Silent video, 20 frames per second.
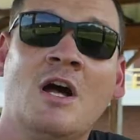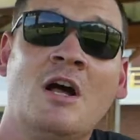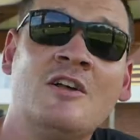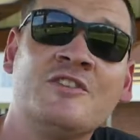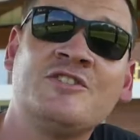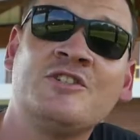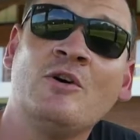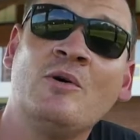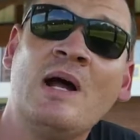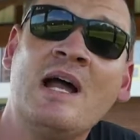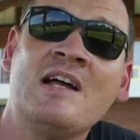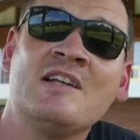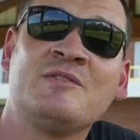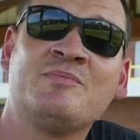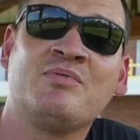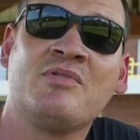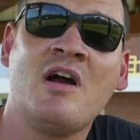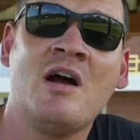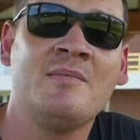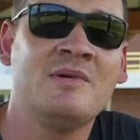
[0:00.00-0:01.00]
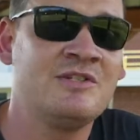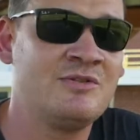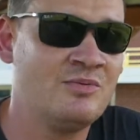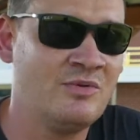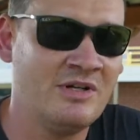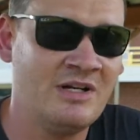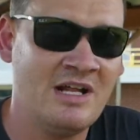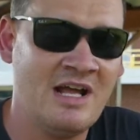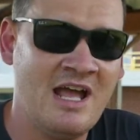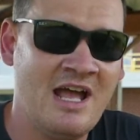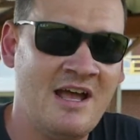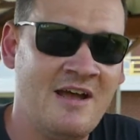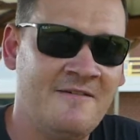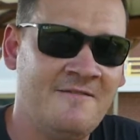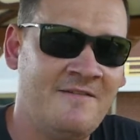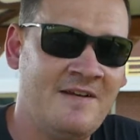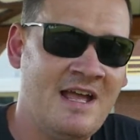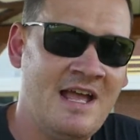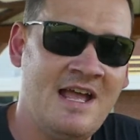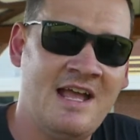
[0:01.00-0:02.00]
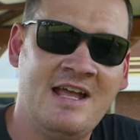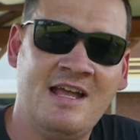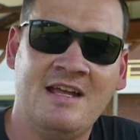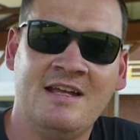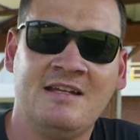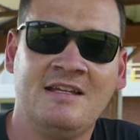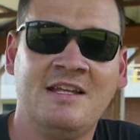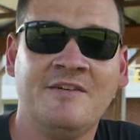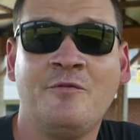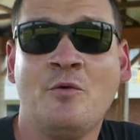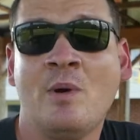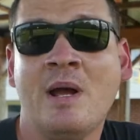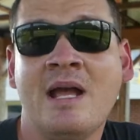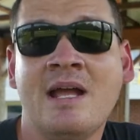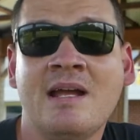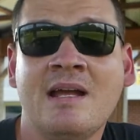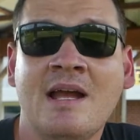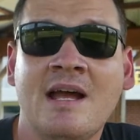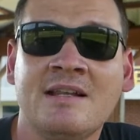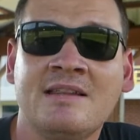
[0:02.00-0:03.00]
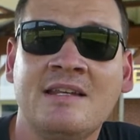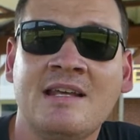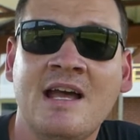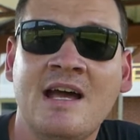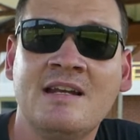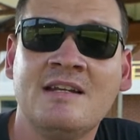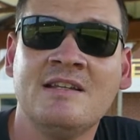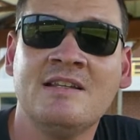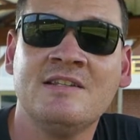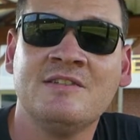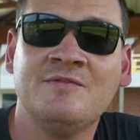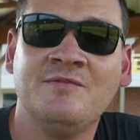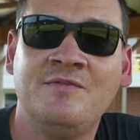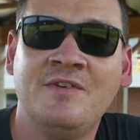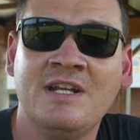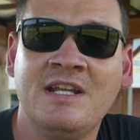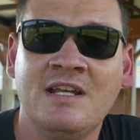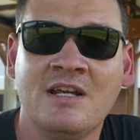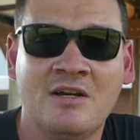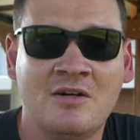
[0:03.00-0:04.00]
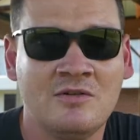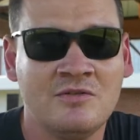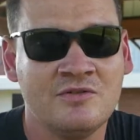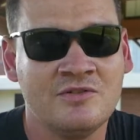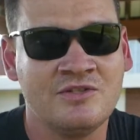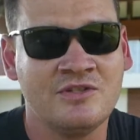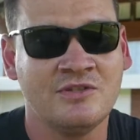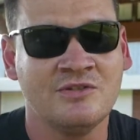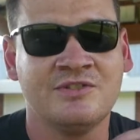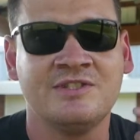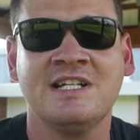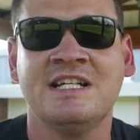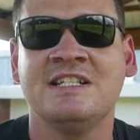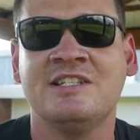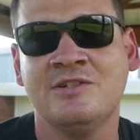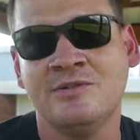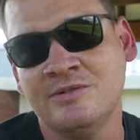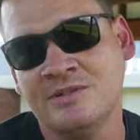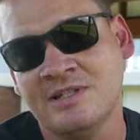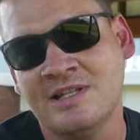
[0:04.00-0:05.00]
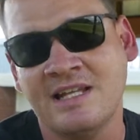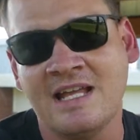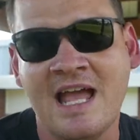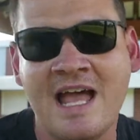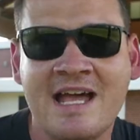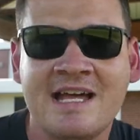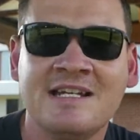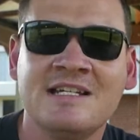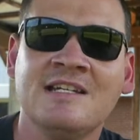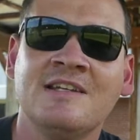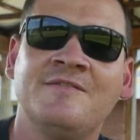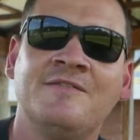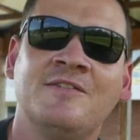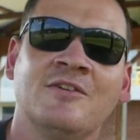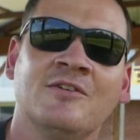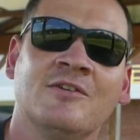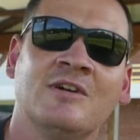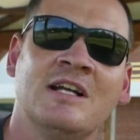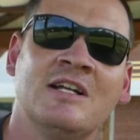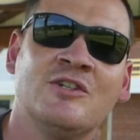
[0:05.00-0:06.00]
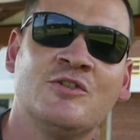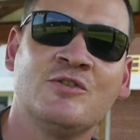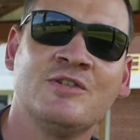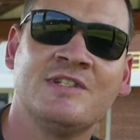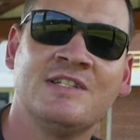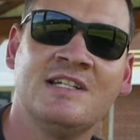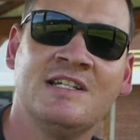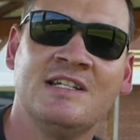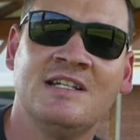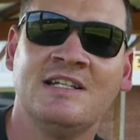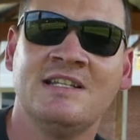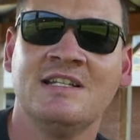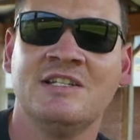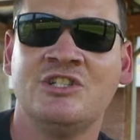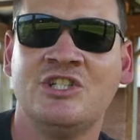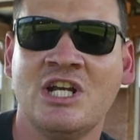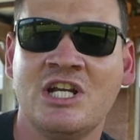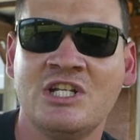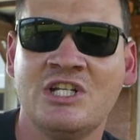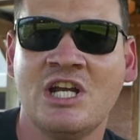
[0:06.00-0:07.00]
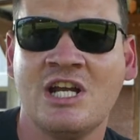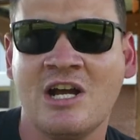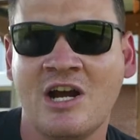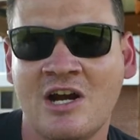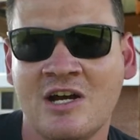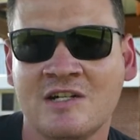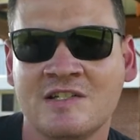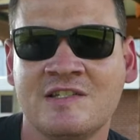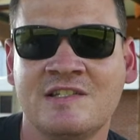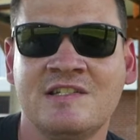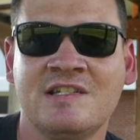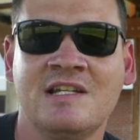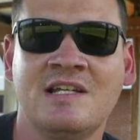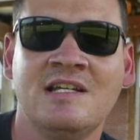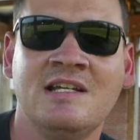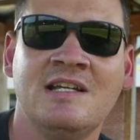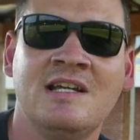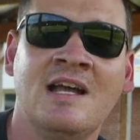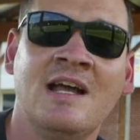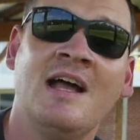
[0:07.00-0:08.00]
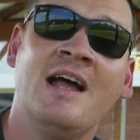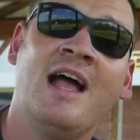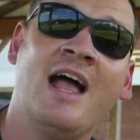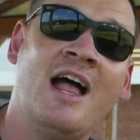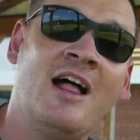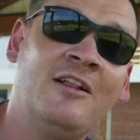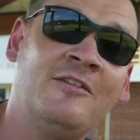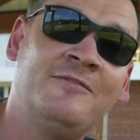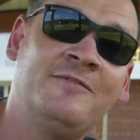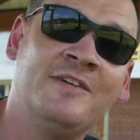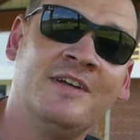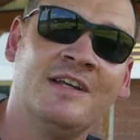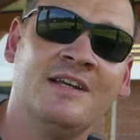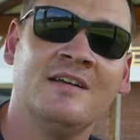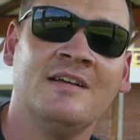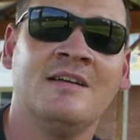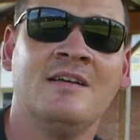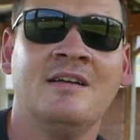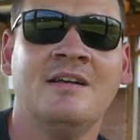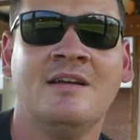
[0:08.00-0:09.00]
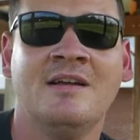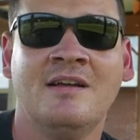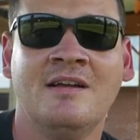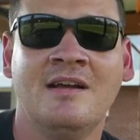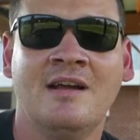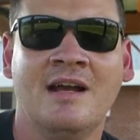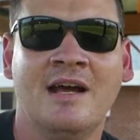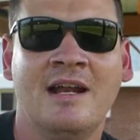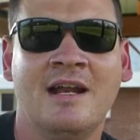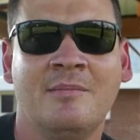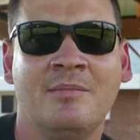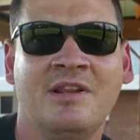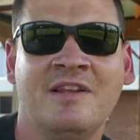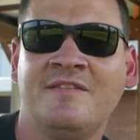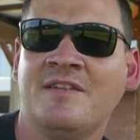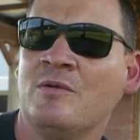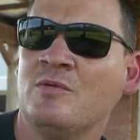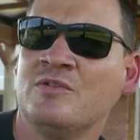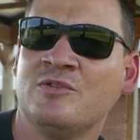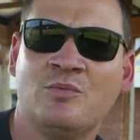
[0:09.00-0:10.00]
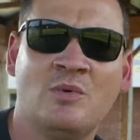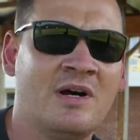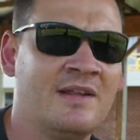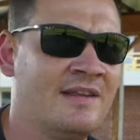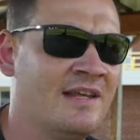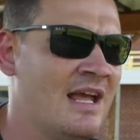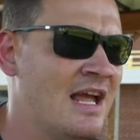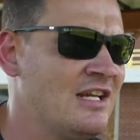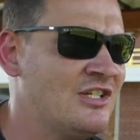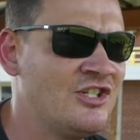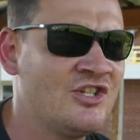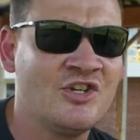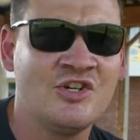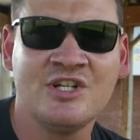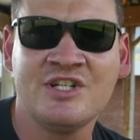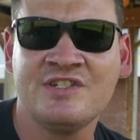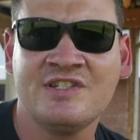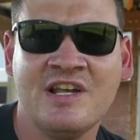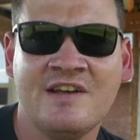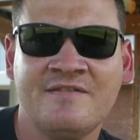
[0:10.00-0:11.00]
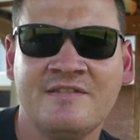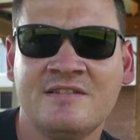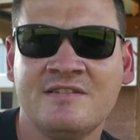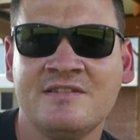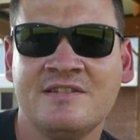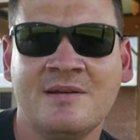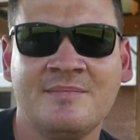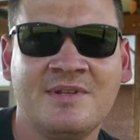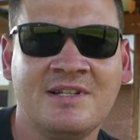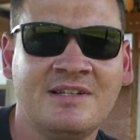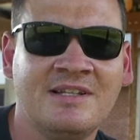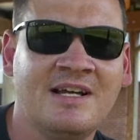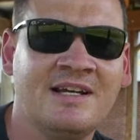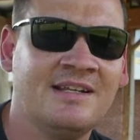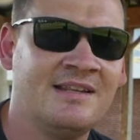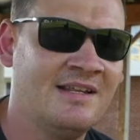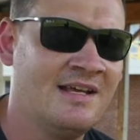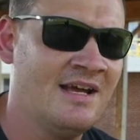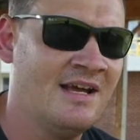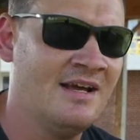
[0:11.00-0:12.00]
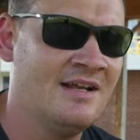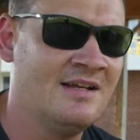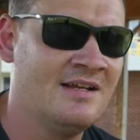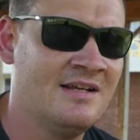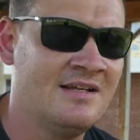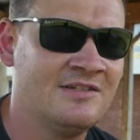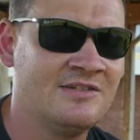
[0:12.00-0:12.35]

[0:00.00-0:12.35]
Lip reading: Also, as promised, we're gonna have a giveaway at the end of this video, so stay tuned to the end if you're interested in the JJRC Elfie. And I believe that was what, the H37, something like that?